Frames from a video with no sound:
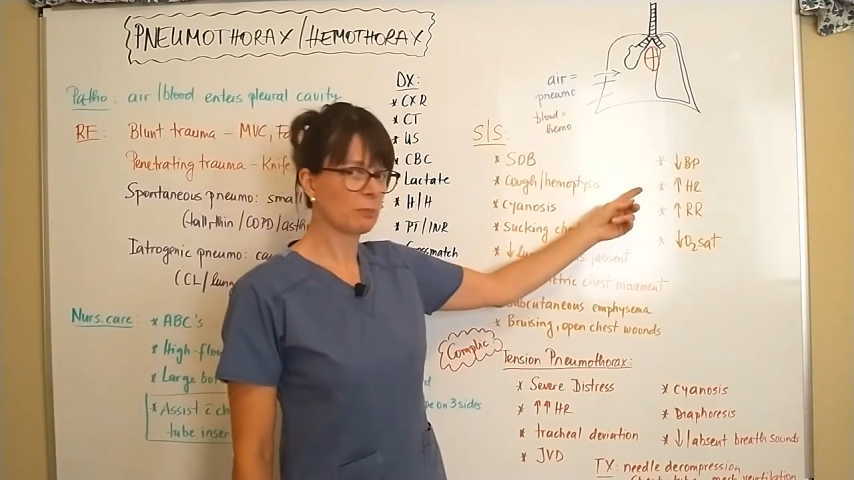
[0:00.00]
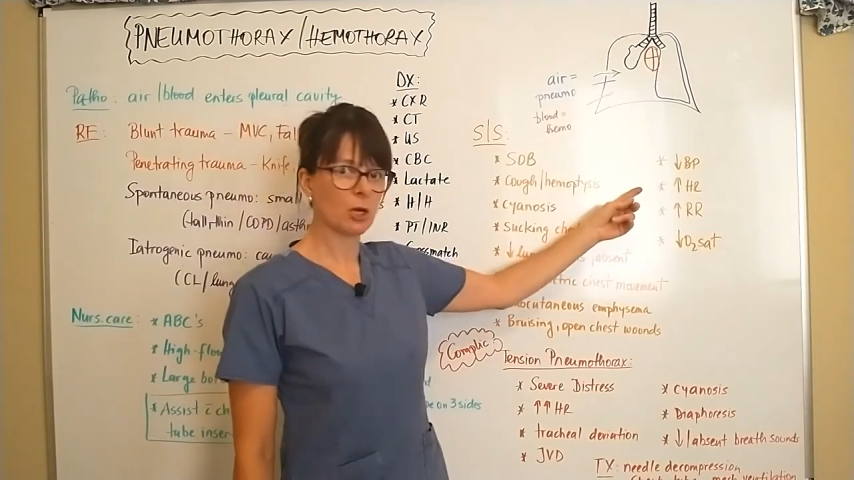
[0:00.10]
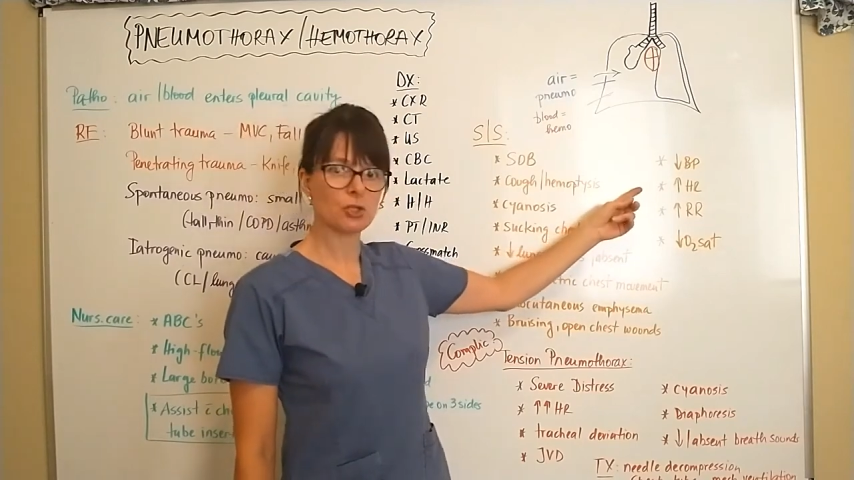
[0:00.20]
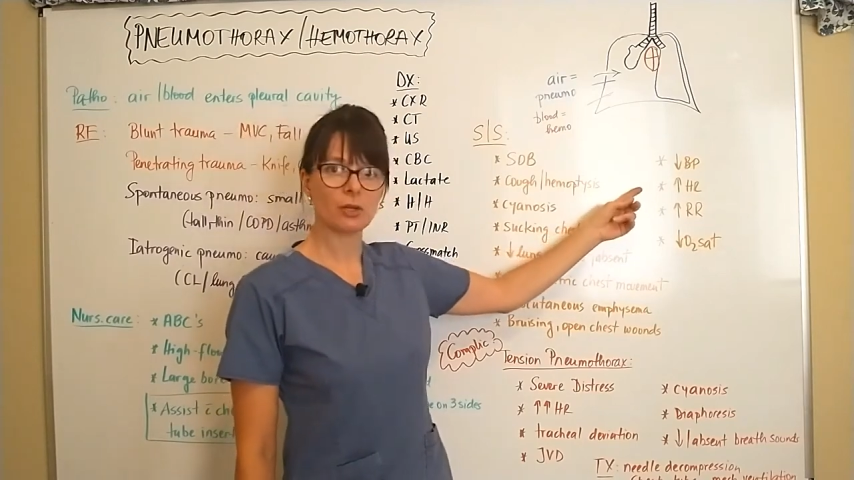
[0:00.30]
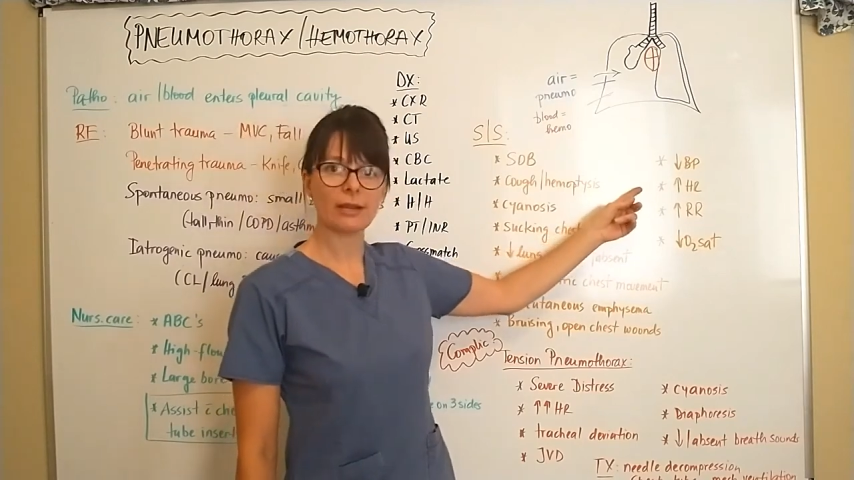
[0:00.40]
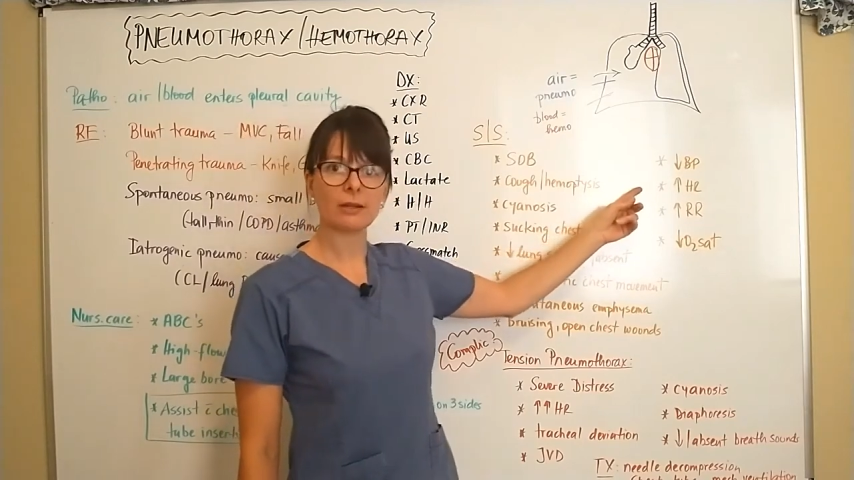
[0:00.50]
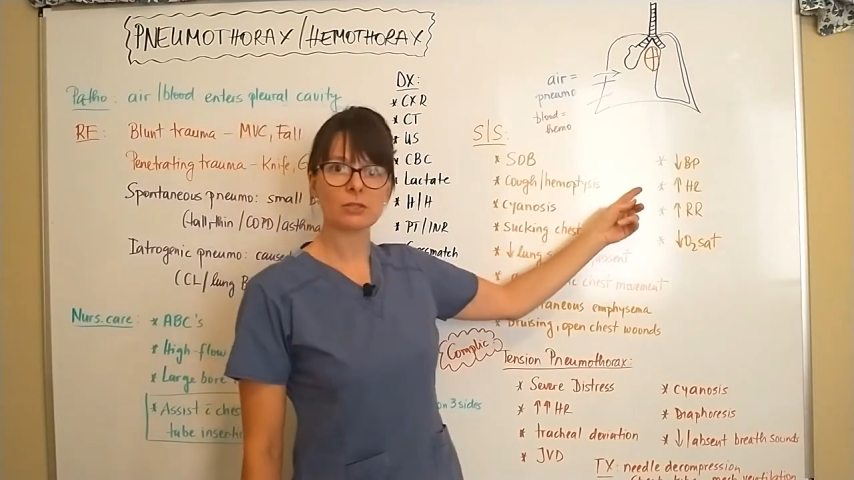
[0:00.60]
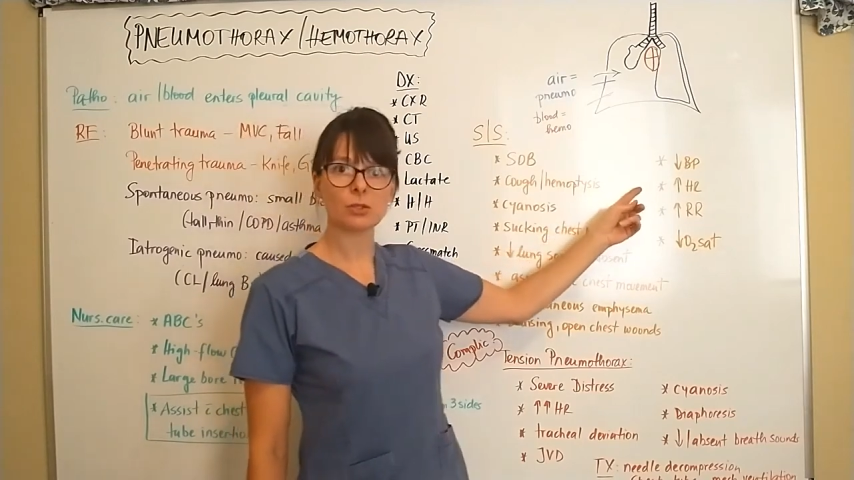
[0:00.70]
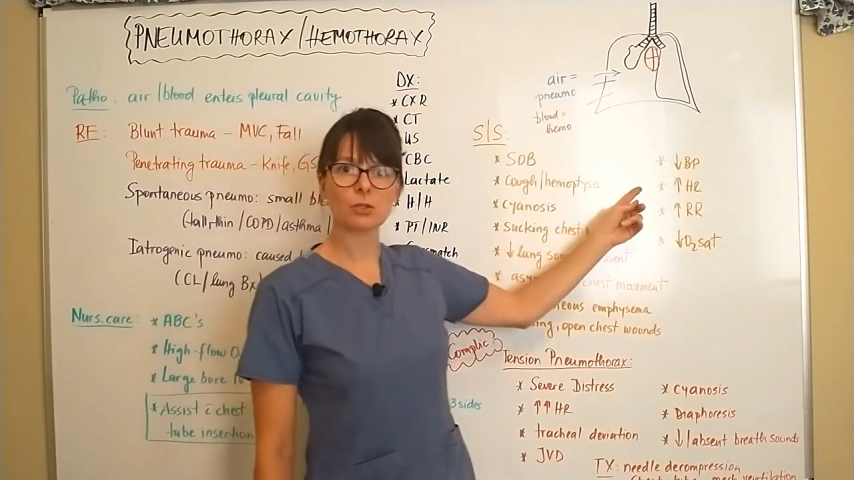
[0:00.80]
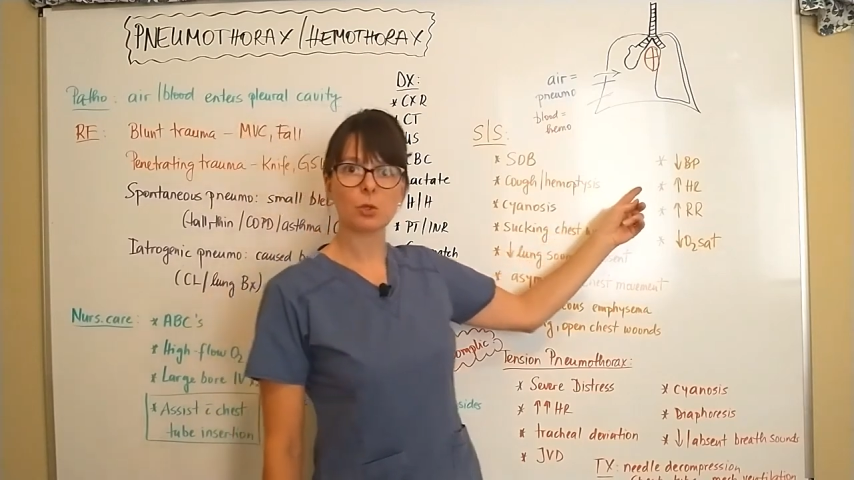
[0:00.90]
partially
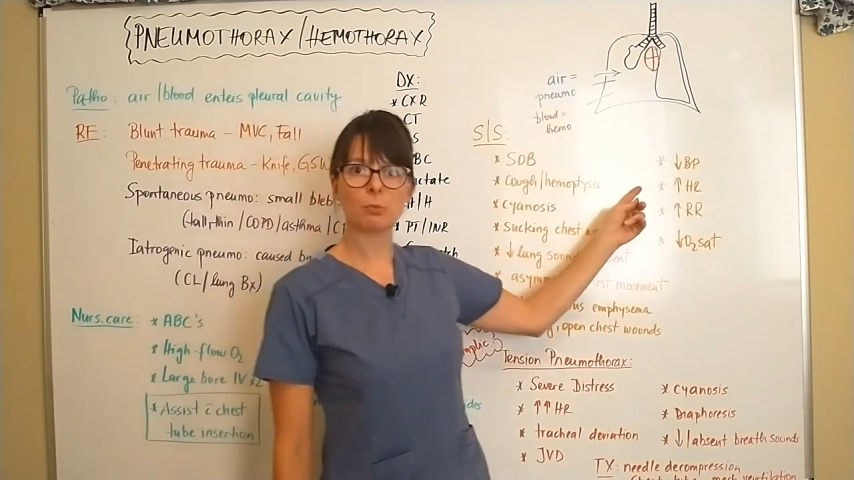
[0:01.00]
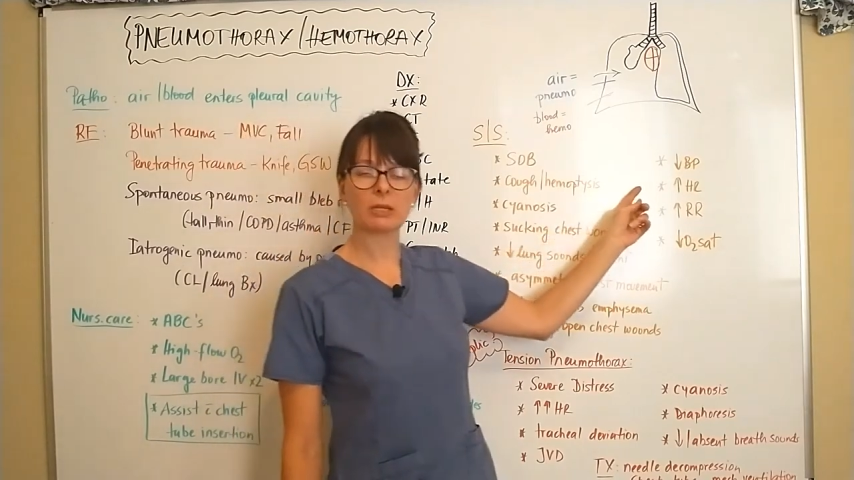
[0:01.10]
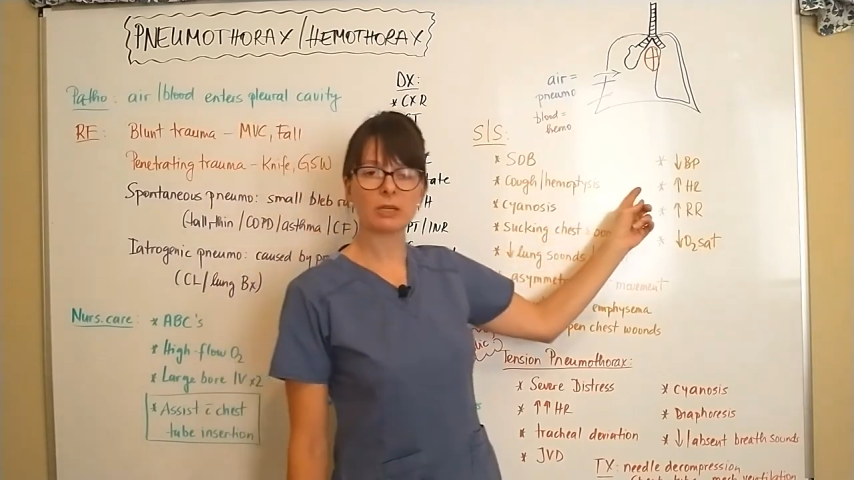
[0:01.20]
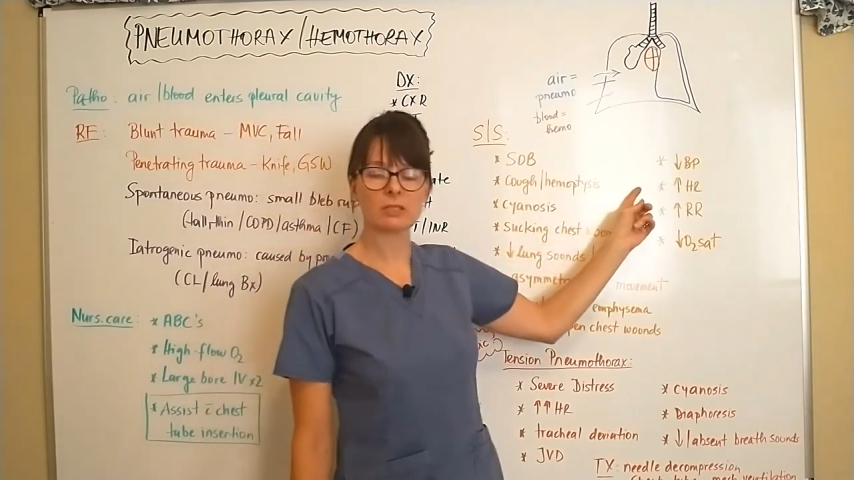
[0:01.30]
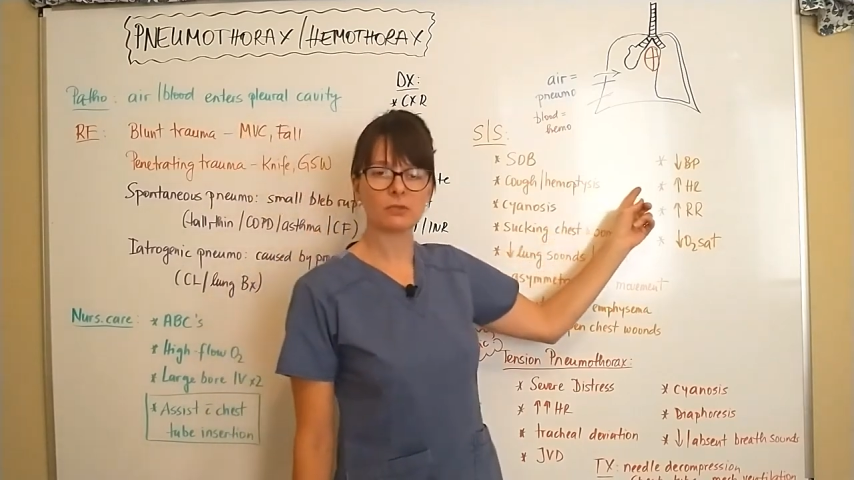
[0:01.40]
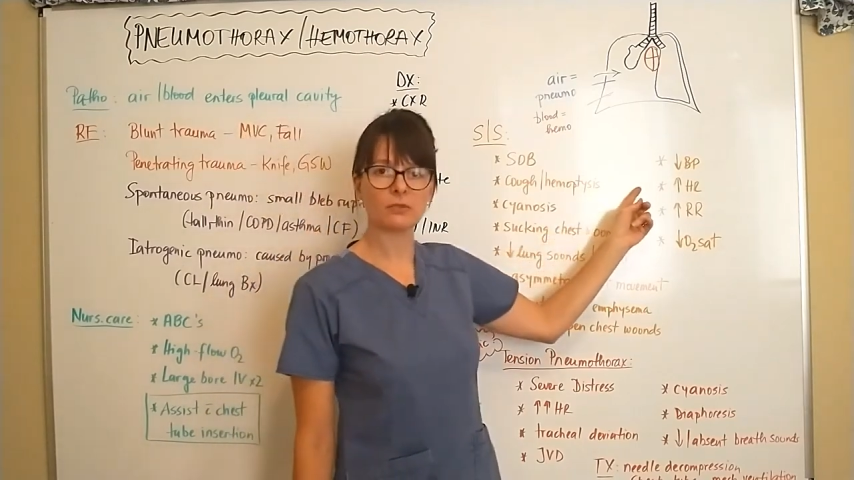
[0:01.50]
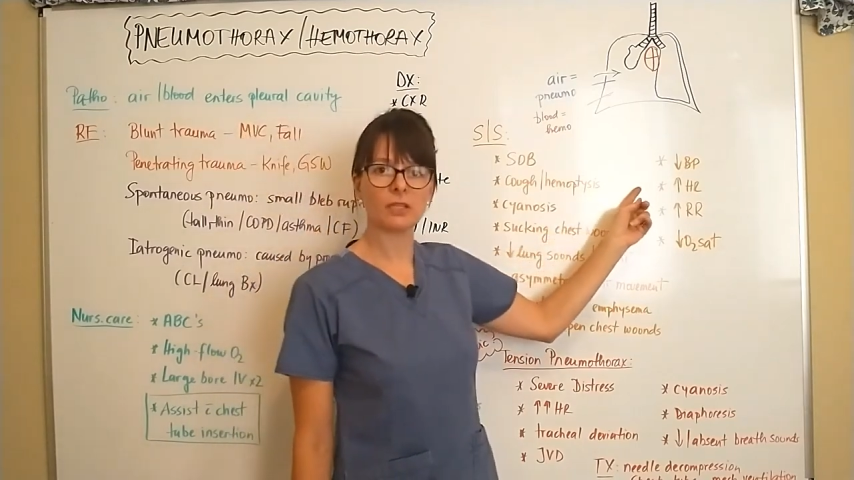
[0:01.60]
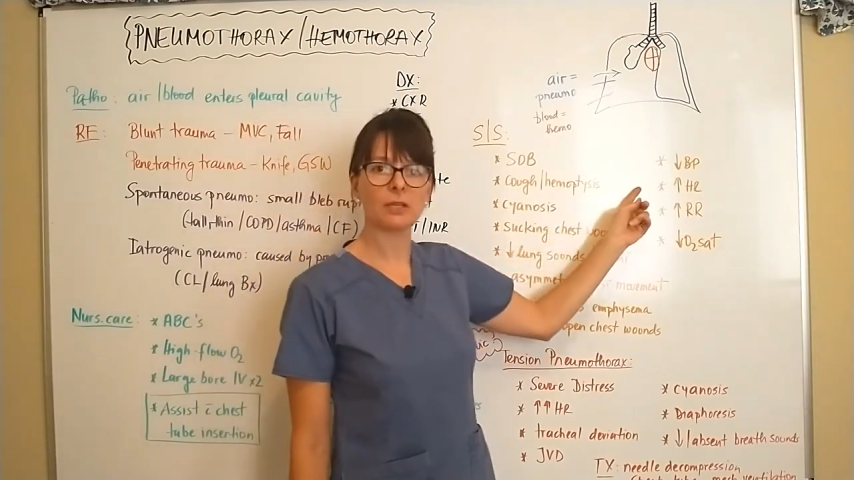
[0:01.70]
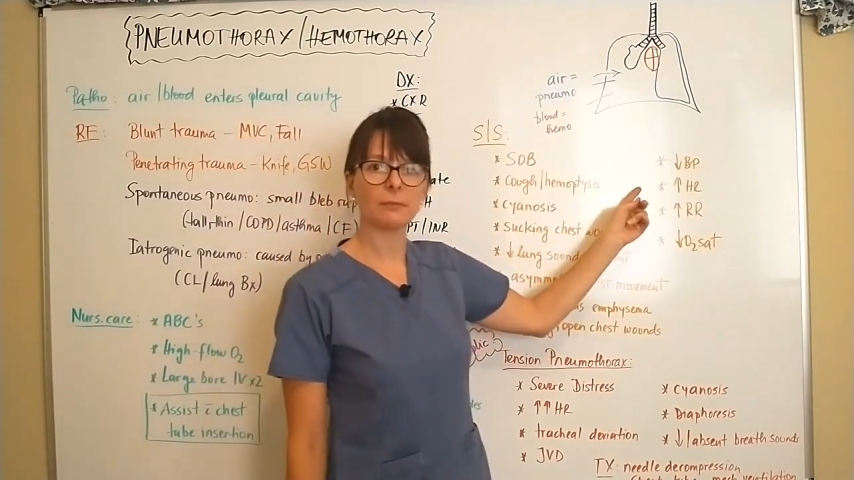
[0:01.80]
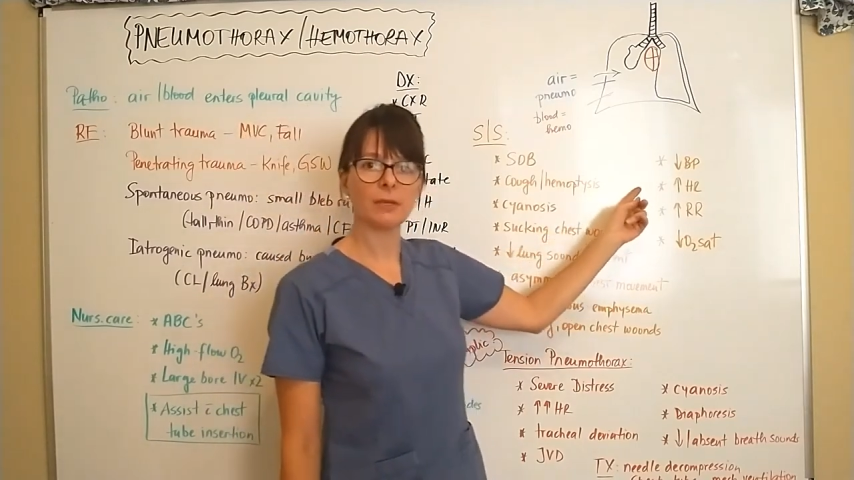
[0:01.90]
also due because of
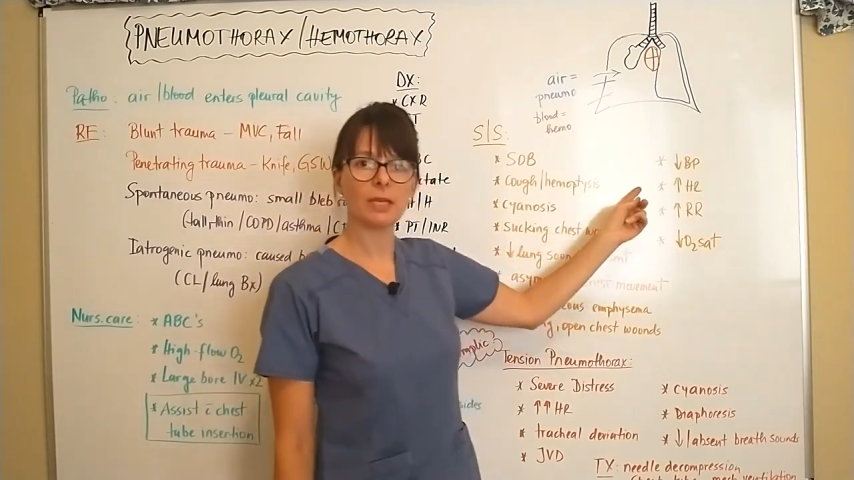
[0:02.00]
the